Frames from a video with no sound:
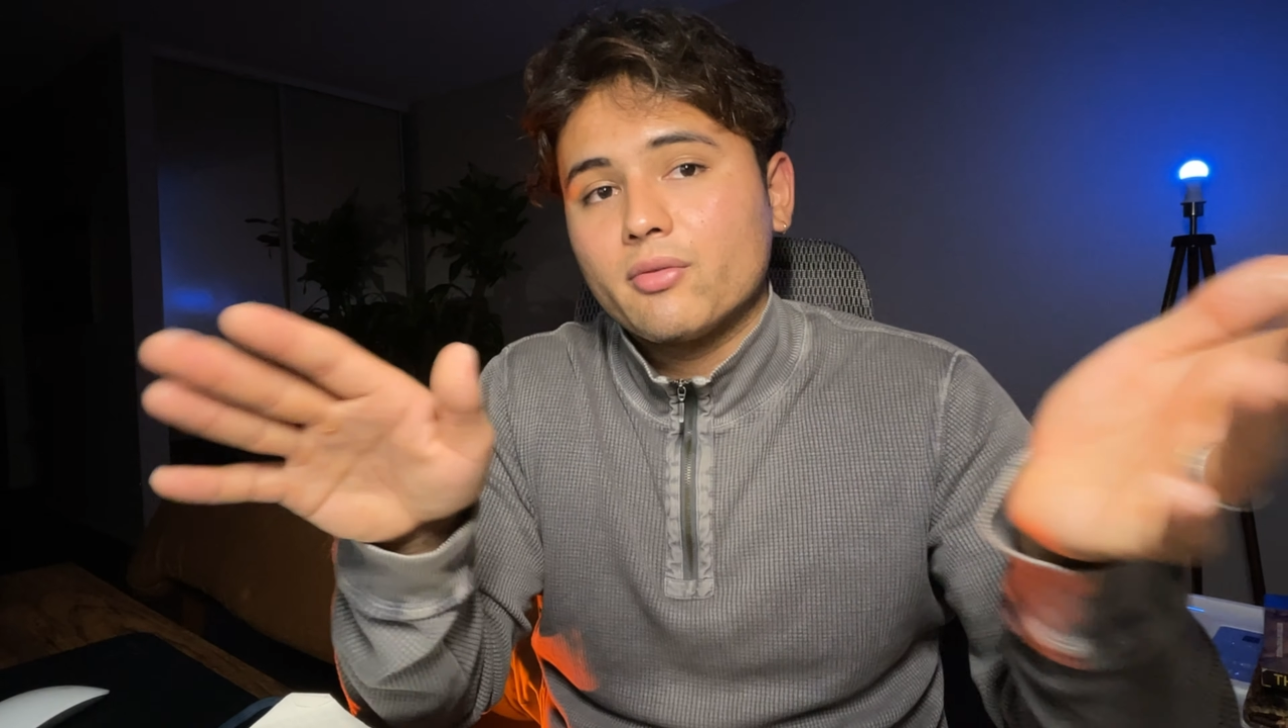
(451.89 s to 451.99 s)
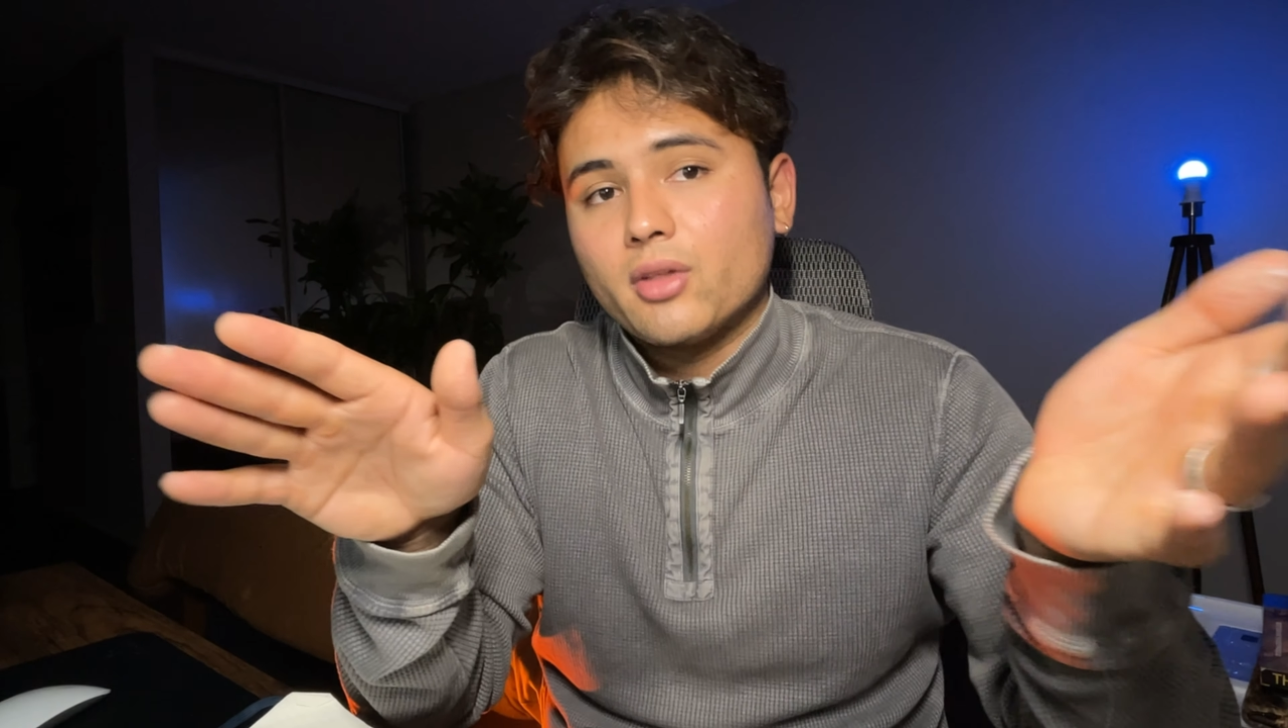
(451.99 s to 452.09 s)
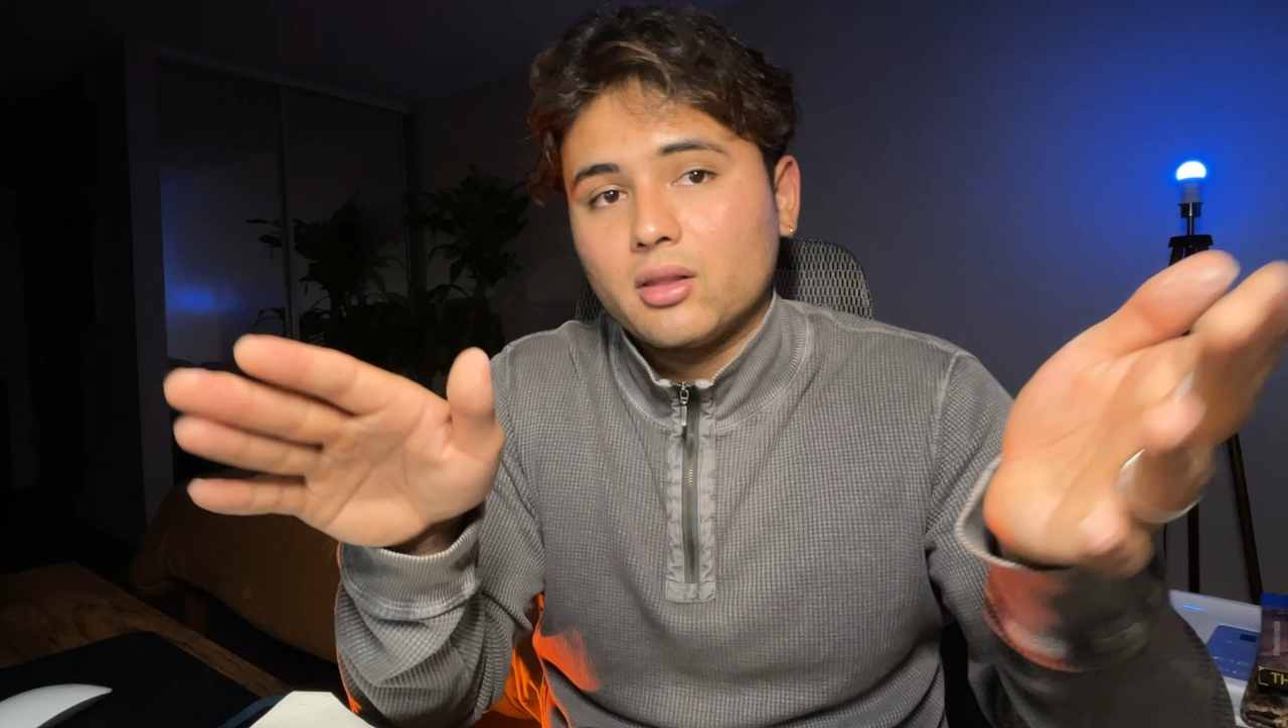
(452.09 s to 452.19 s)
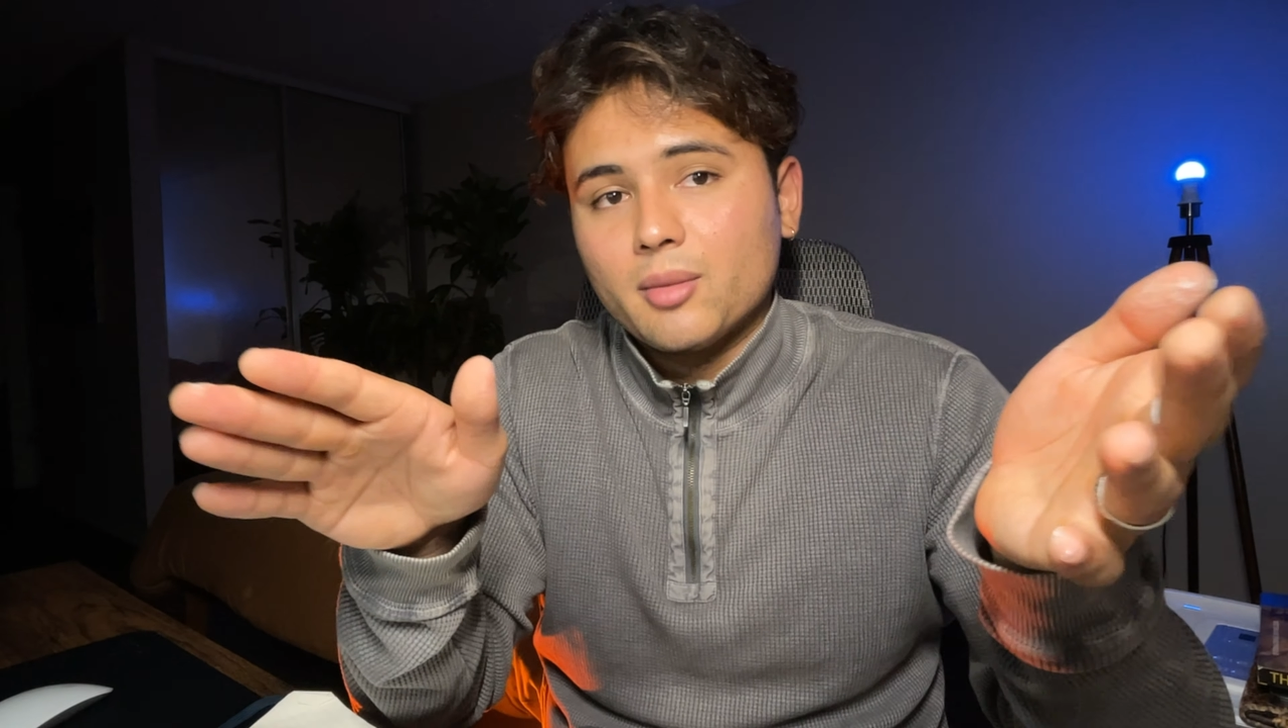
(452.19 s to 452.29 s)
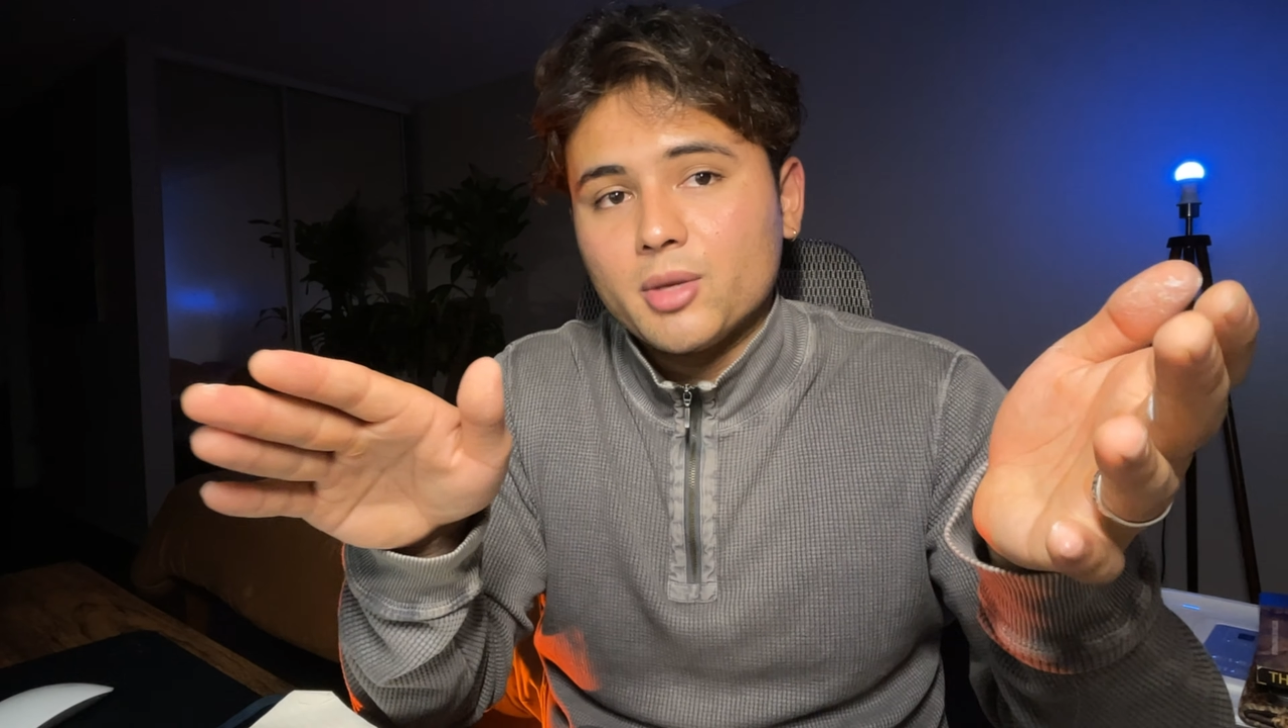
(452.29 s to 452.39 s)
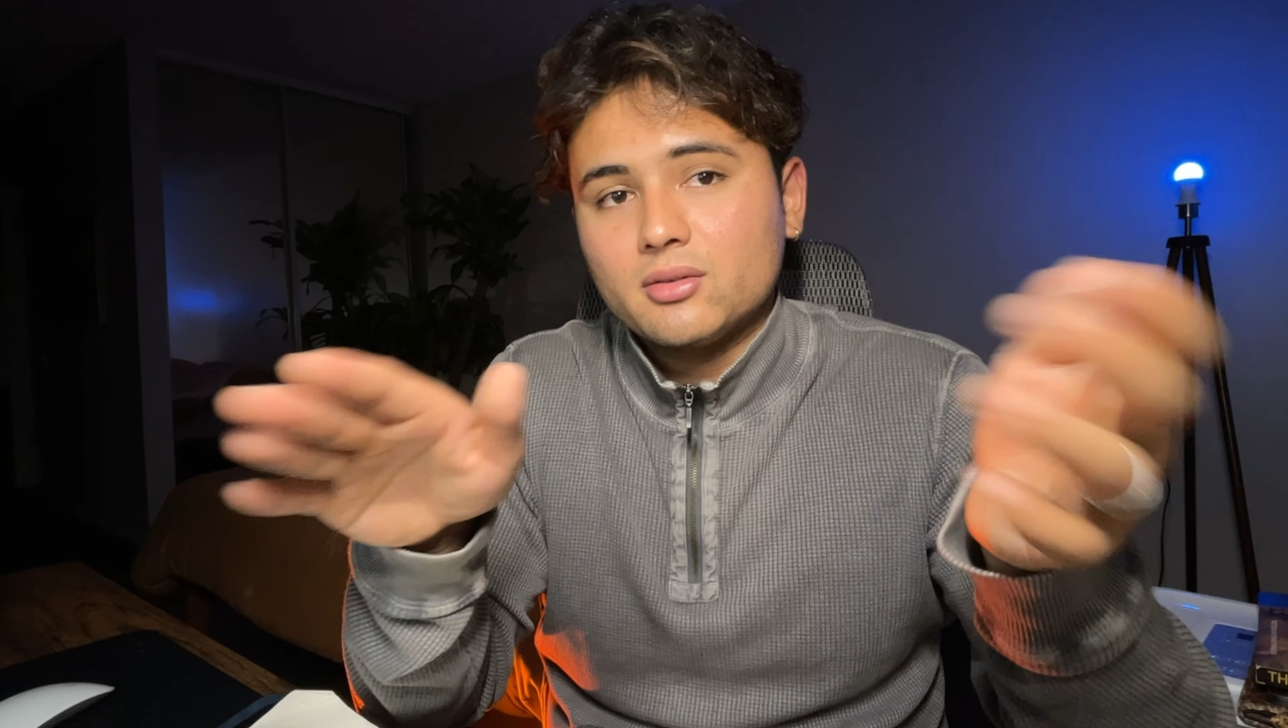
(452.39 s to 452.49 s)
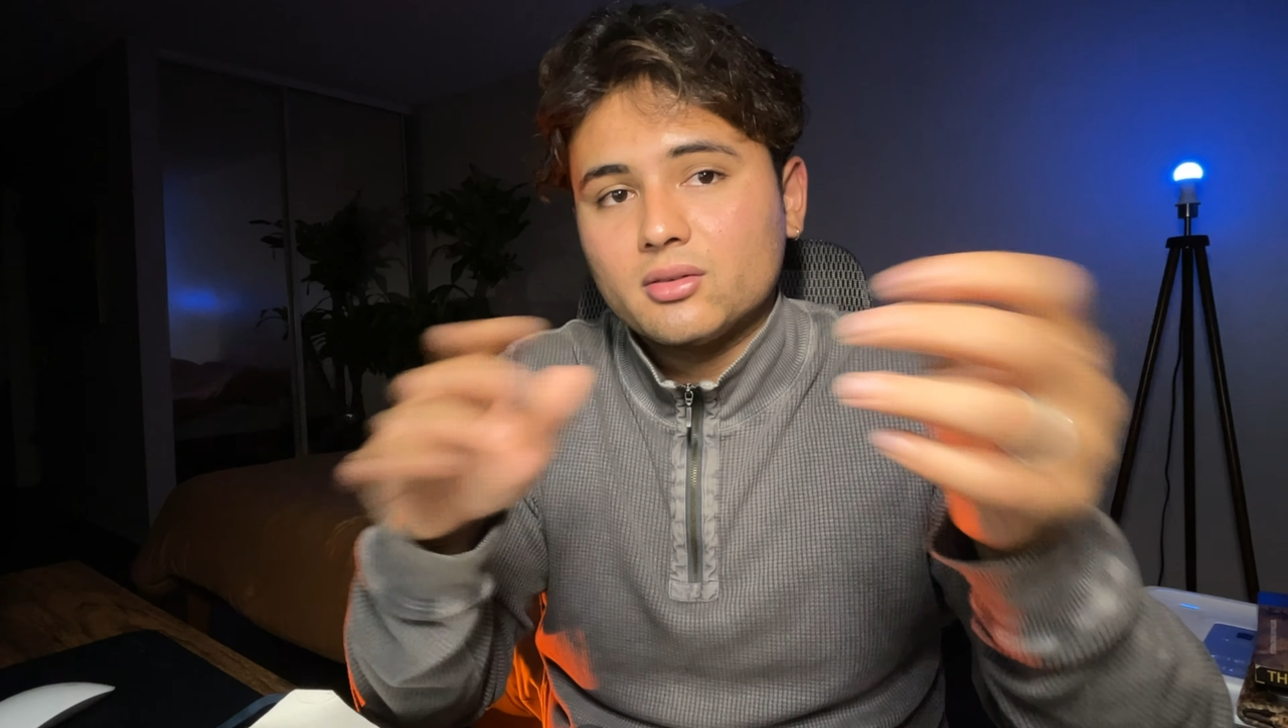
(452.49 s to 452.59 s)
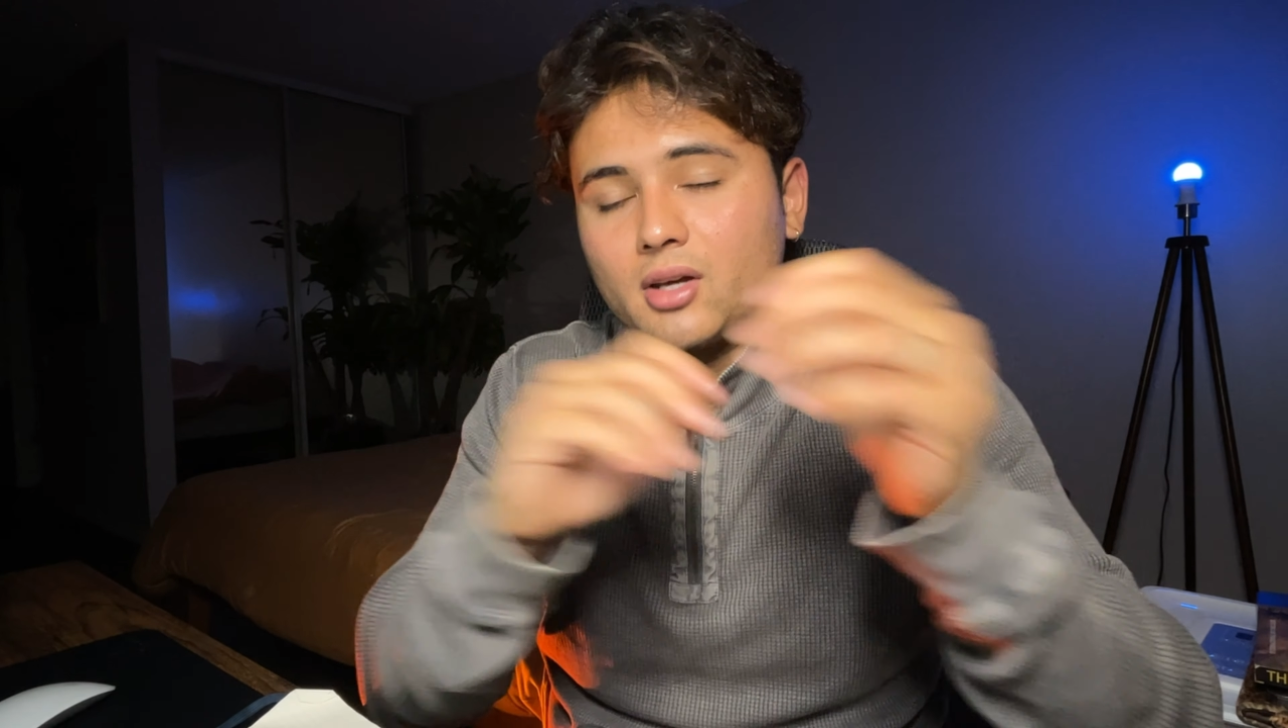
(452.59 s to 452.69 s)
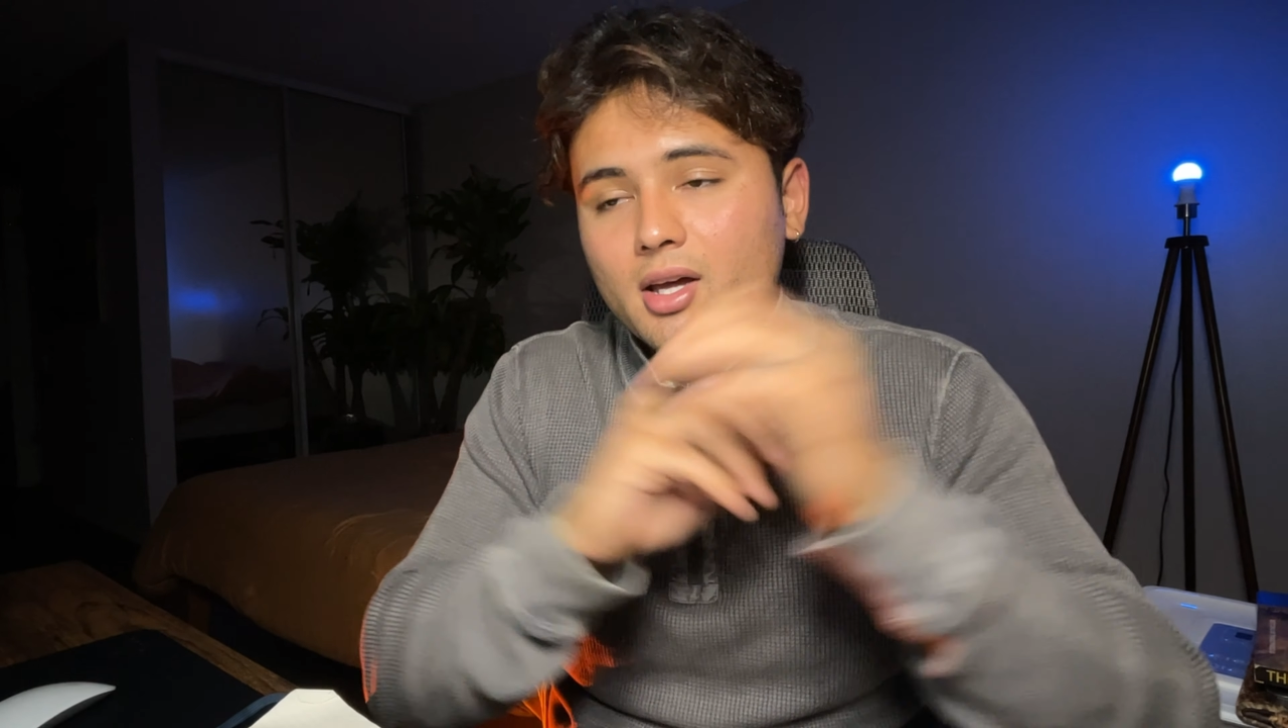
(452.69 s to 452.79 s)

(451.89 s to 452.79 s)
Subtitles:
of the limits